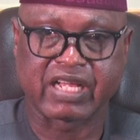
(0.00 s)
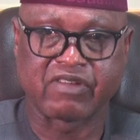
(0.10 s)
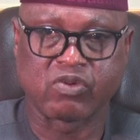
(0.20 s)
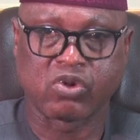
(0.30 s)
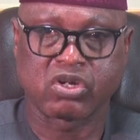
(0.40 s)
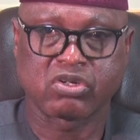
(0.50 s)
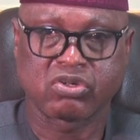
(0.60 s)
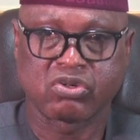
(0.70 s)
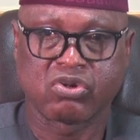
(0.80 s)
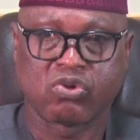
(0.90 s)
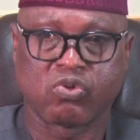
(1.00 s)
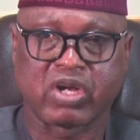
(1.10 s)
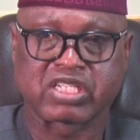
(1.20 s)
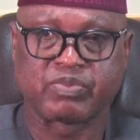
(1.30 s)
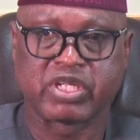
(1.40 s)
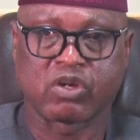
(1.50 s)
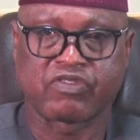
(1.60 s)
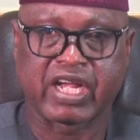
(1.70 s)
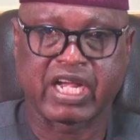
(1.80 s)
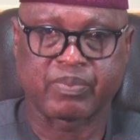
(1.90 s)
everyone who has been of
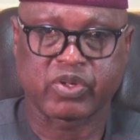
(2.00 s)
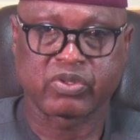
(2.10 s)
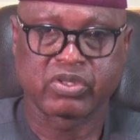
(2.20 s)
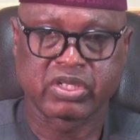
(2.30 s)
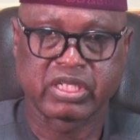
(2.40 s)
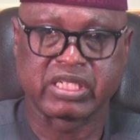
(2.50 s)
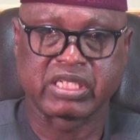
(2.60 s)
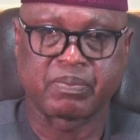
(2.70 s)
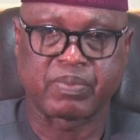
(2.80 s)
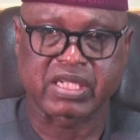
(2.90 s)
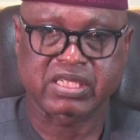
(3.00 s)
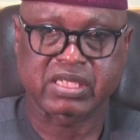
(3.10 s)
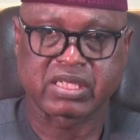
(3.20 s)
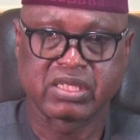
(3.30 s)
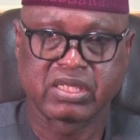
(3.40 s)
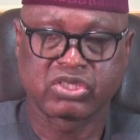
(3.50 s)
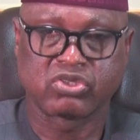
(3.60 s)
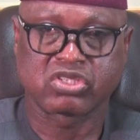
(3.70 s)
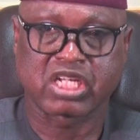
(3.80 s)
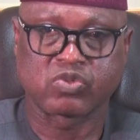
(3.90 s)
help in the past,
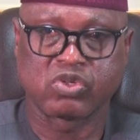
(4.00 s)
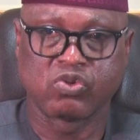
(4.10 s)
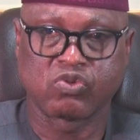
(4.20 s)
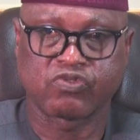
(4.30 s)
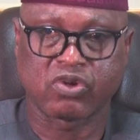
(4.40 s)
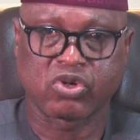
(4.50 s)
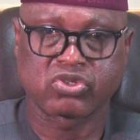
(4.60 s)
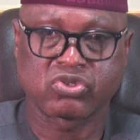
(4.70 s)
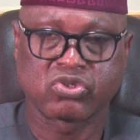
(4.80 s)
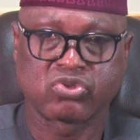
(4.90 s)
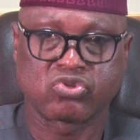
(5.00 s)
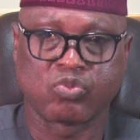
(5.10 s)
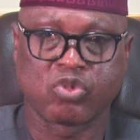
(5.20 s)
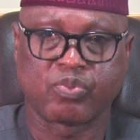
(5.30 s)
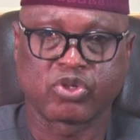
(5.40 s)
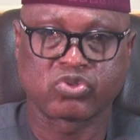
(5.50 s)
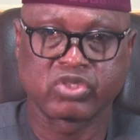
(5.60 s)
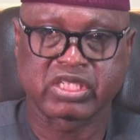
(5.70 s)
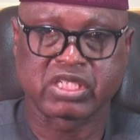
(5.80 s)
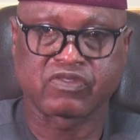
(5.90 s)
just as we look forward to more
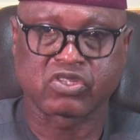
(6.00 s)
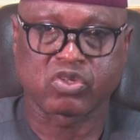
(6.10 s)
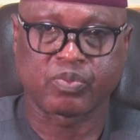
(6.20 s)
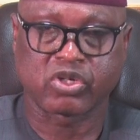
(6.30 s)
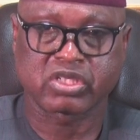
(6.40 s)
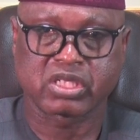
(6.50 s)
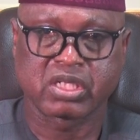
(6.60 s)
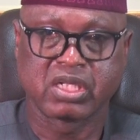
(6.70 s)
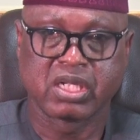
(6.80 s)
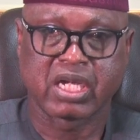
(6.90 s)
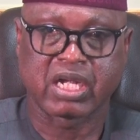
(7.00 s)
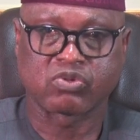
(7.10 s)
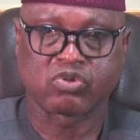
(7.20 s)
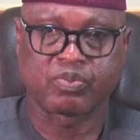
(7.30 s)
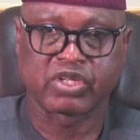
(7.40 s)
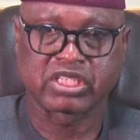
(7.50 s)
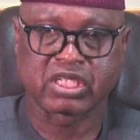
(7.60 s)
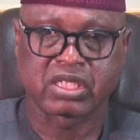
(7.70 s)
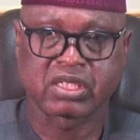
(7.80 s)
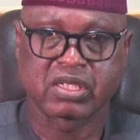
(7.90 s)
opportunities for support and
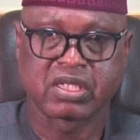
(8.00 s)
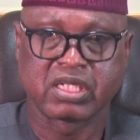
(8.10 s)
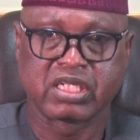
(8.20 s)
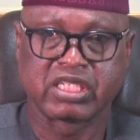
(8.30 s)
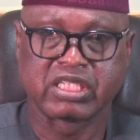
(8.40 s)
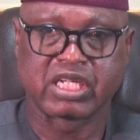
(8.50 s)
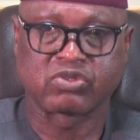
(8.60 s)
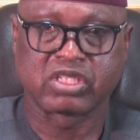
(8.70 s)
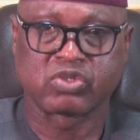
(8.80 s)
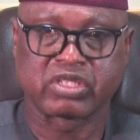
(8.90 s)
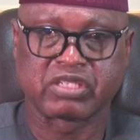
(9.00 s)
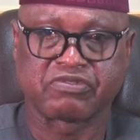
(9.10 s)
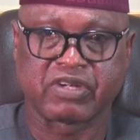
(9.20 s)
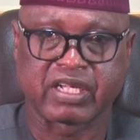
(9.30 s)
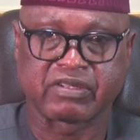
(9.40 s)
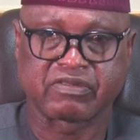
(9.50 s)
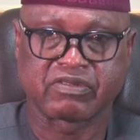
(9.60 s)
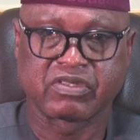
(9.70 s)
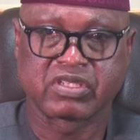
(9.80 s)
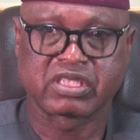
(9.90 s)
cooperation in the year 2025.
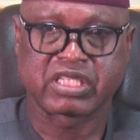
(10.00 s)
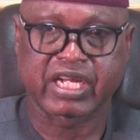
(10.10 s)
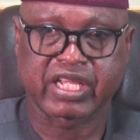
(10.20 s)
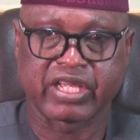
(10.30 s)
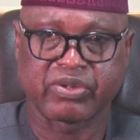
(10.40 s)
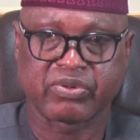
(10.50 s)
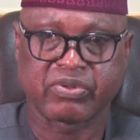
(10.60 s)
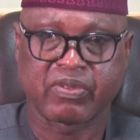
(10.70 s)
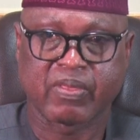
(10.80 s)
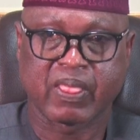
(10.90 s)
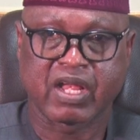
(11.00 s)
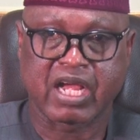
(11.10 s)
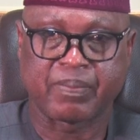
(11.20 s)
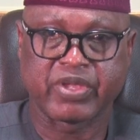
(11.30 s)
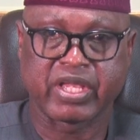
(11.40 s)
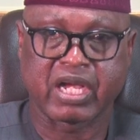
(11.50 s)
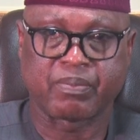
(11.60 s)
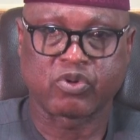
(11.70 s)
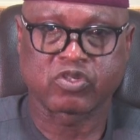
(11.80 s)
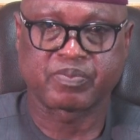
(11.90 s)
Thank you. Happy and
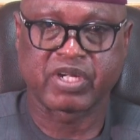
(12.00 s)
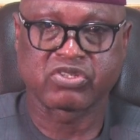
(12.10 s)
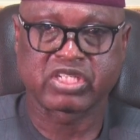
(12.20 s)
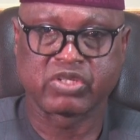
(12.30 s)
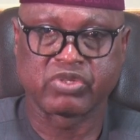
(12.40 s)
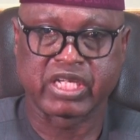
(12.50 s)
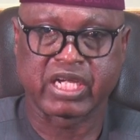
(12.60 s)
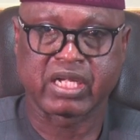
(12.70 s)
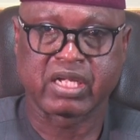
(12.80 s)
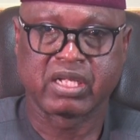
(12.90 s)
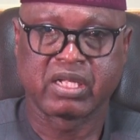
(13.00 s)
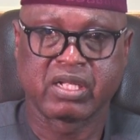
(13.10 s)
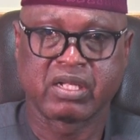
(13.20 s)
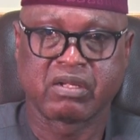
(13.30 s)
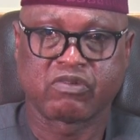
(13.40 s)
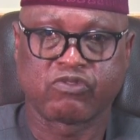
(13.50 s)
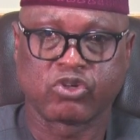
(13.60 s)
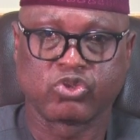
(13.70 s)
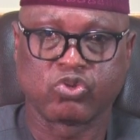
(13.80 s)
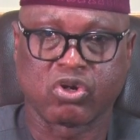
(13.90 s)
prosperous New Year for
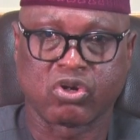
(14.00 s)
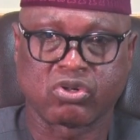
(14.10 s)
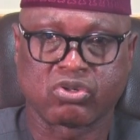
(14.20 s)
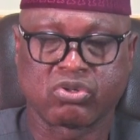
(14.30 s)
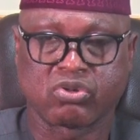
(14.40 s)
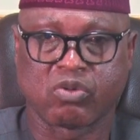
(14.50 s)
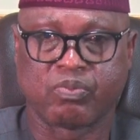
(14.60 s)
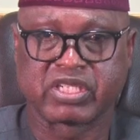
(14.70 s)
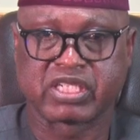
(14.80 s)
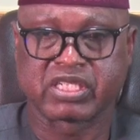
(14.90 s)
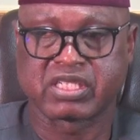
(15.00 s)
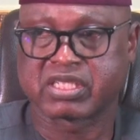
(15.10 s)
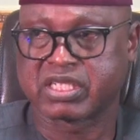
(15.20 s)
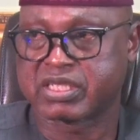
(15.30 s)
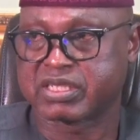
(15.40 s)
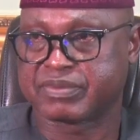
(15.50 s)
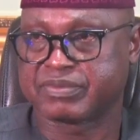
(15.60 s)
you all. God bless Ekiti State.